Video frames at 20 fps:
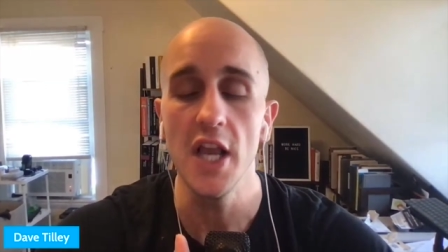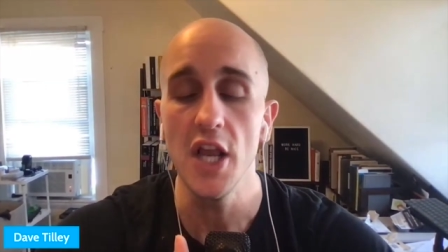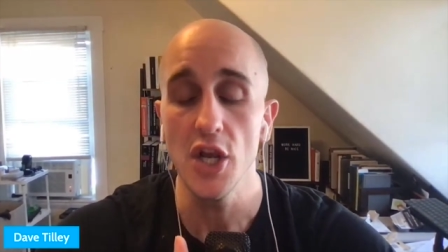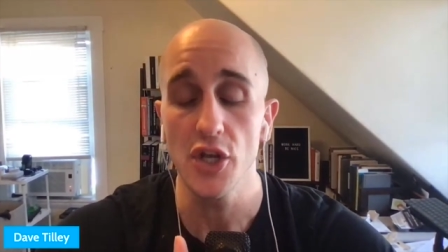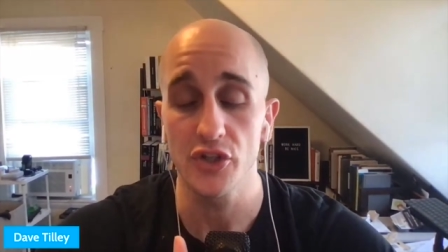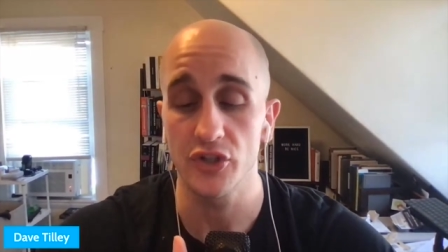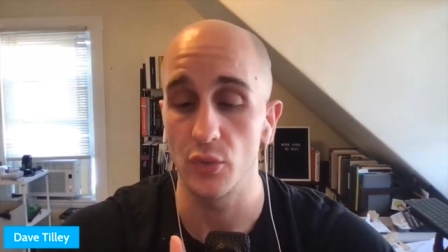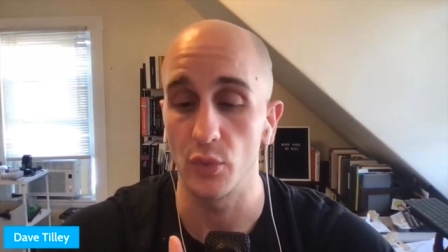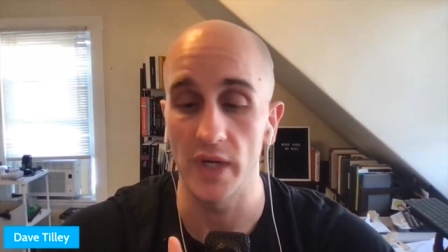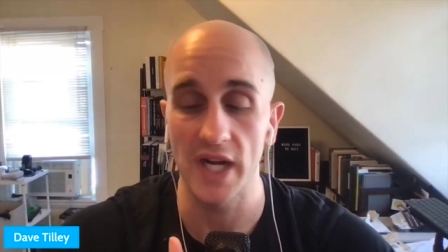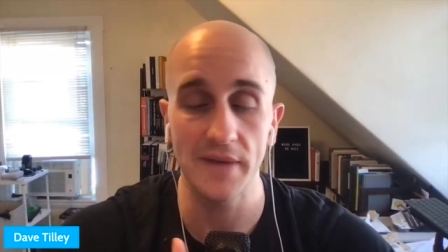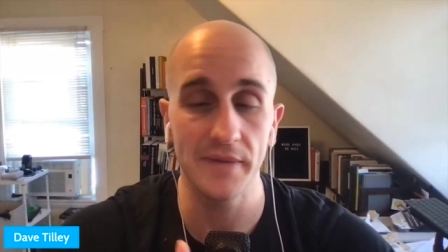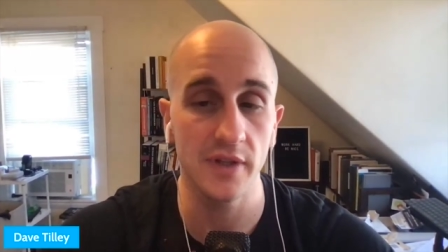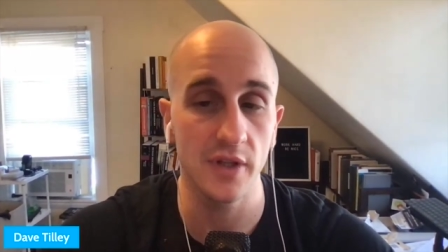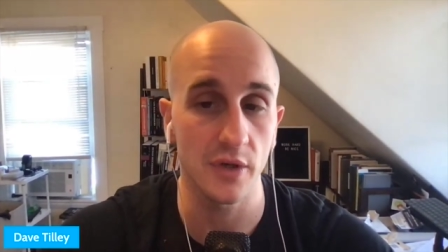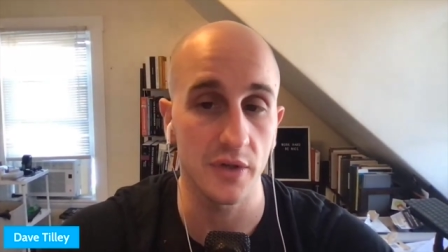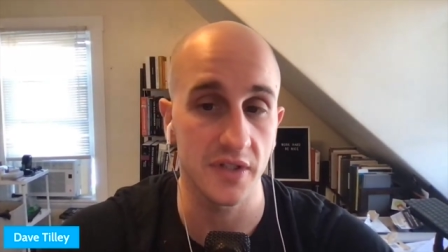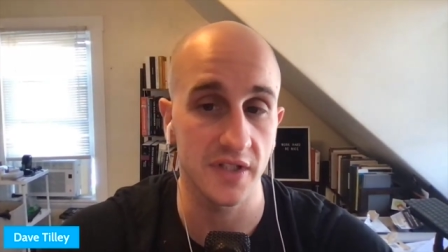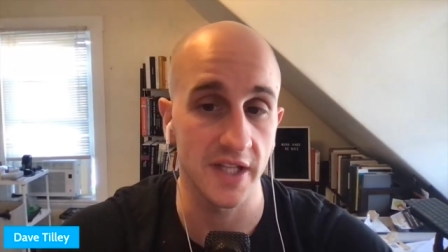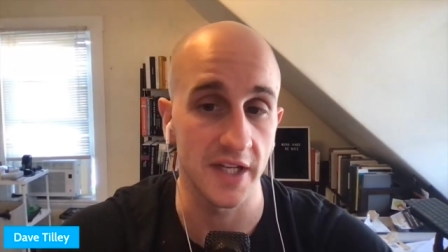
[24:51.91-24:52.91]
So whatever
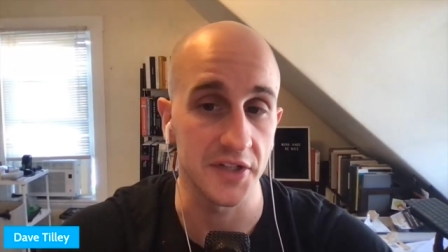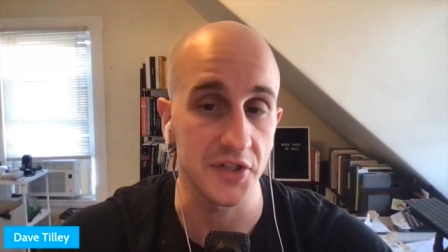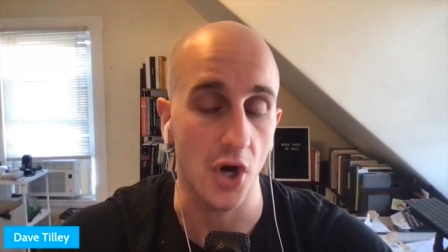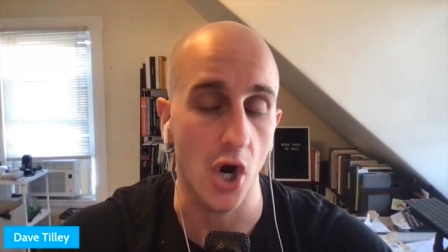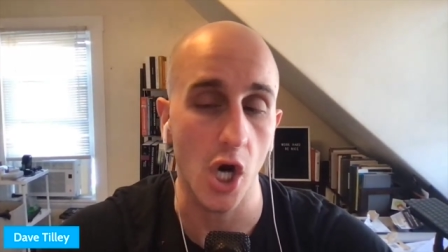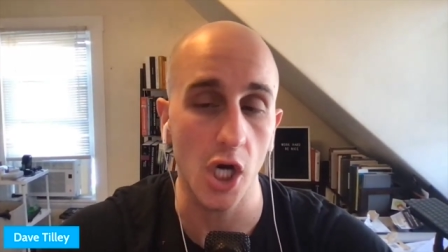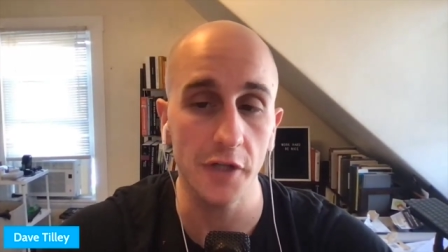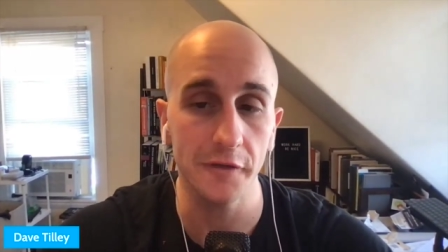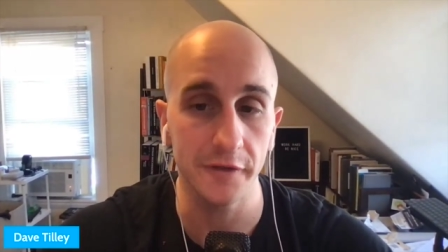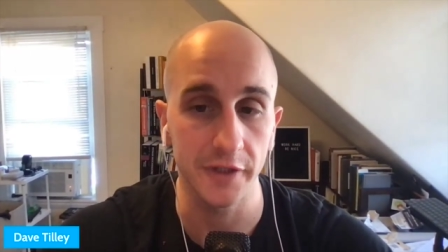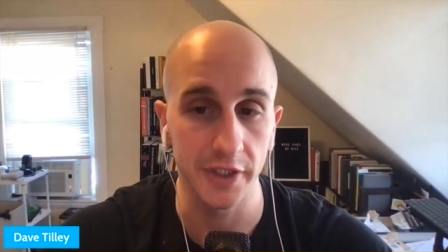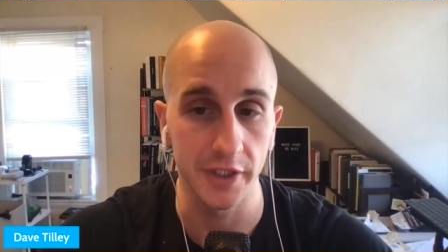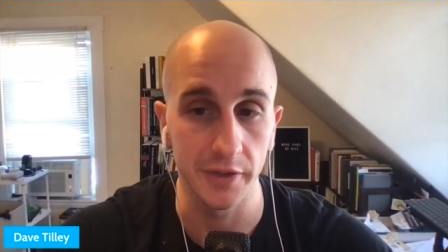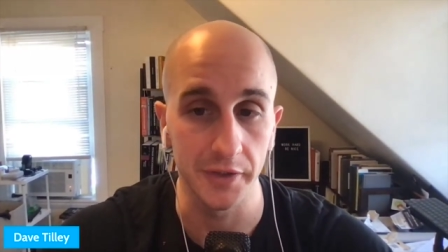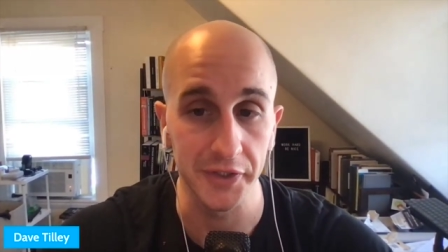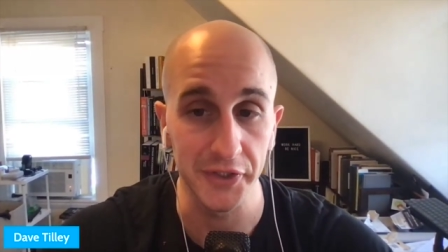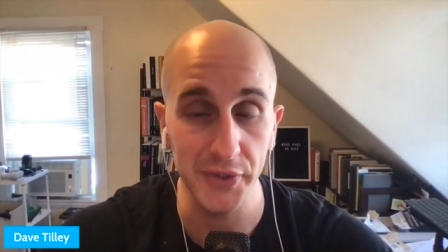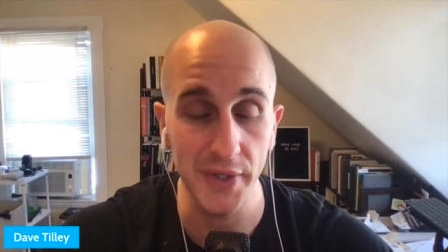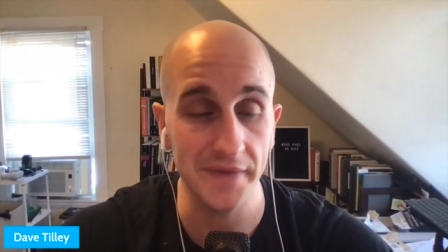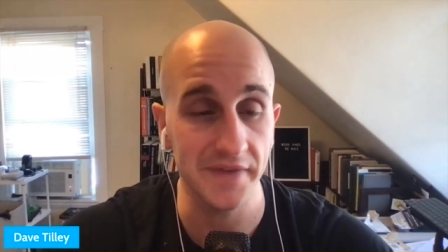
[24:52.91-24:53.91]
those things are for you,
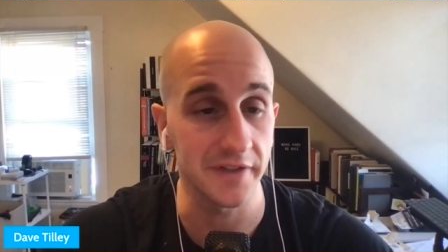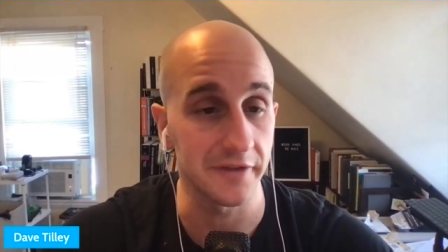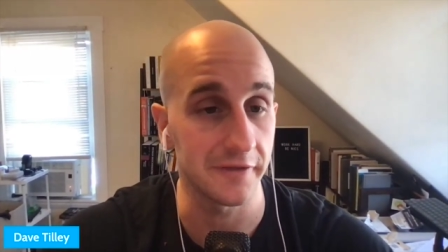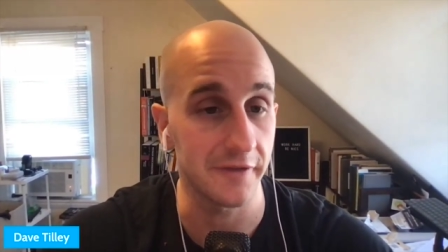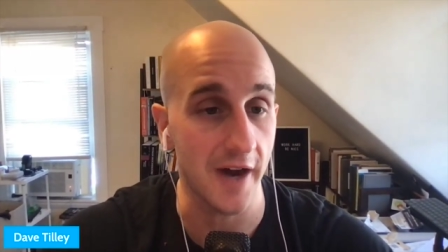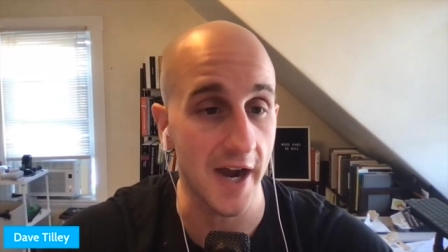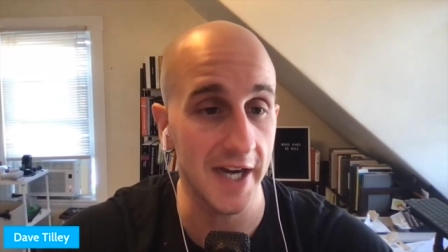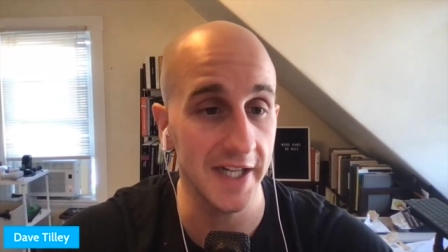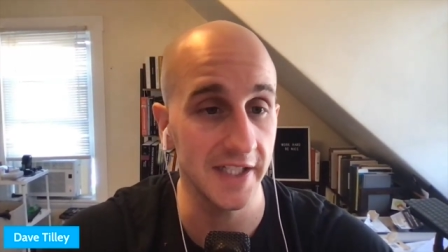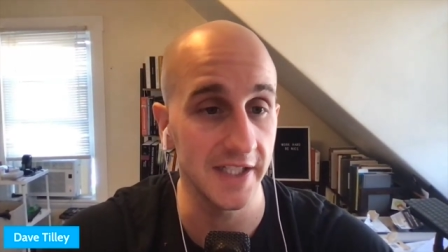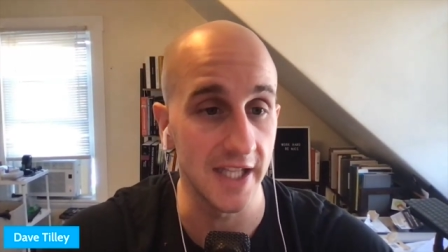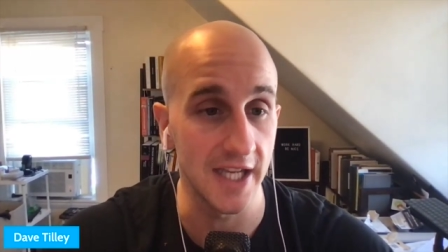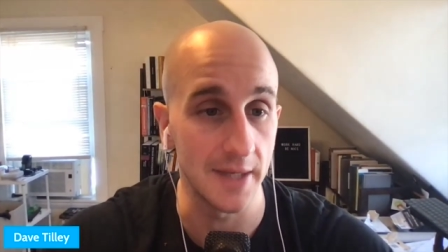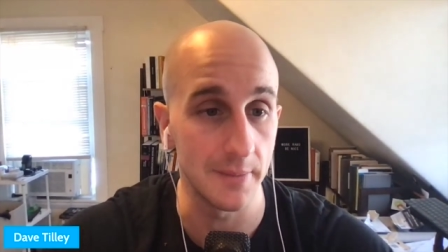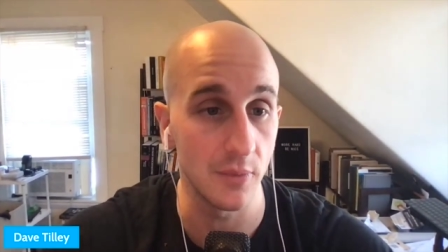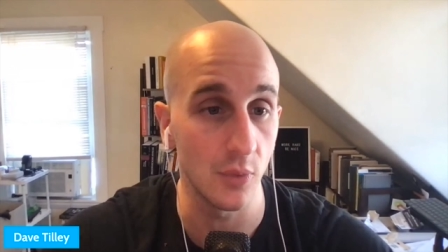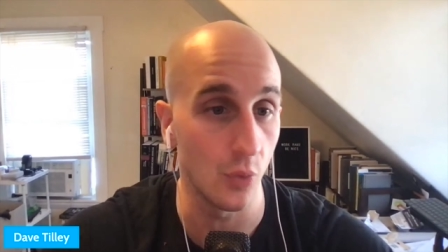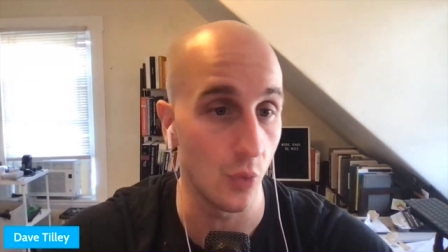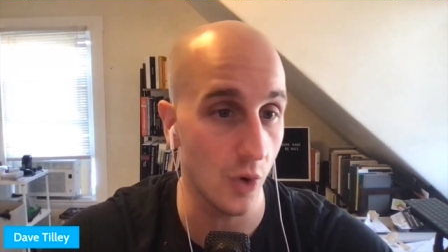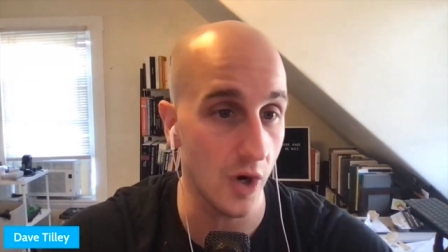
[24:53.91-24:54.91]
you have to find them,
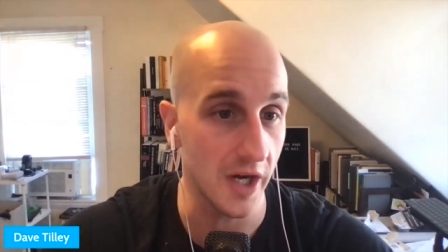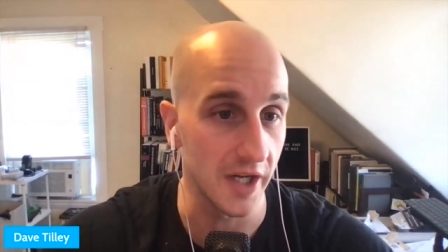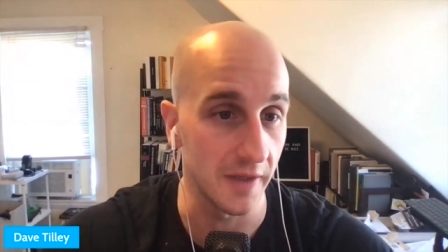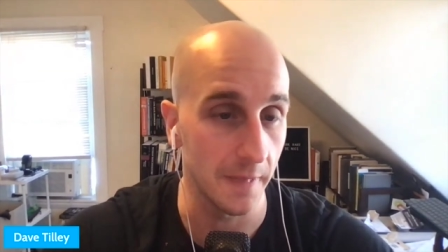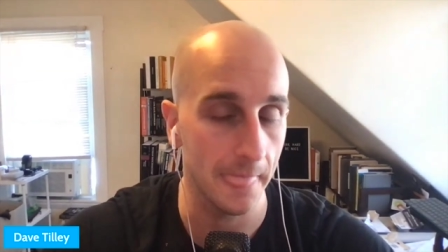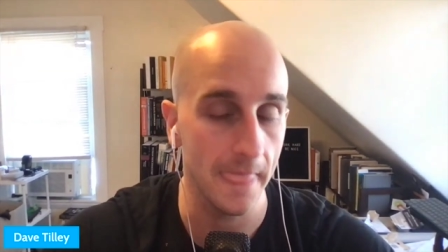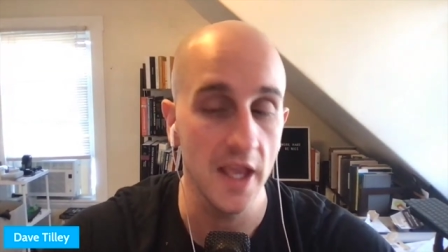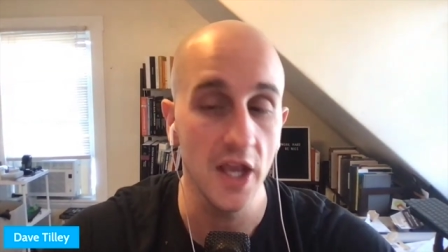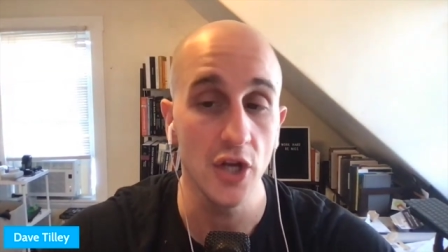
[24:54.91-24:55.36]
one.